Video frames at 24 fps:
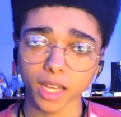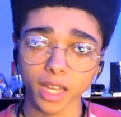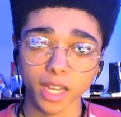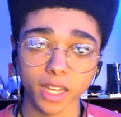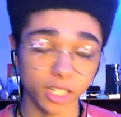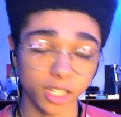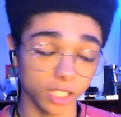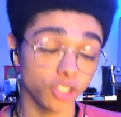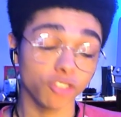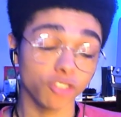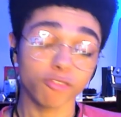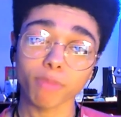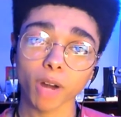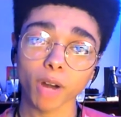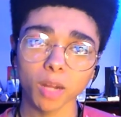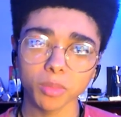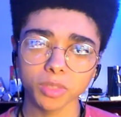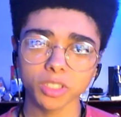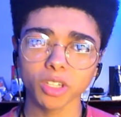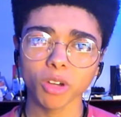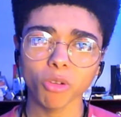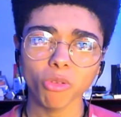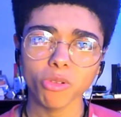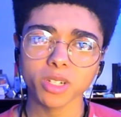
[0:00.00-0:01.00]
And you've probably
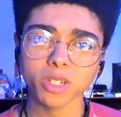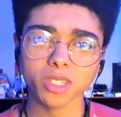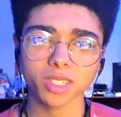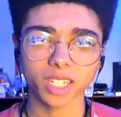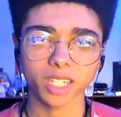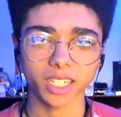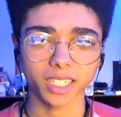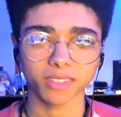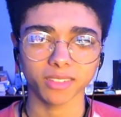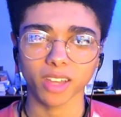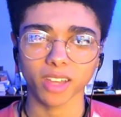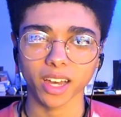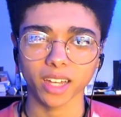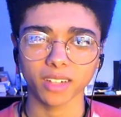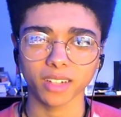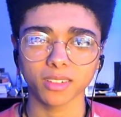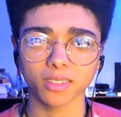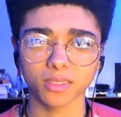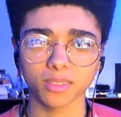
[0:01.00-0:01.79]
always liked that.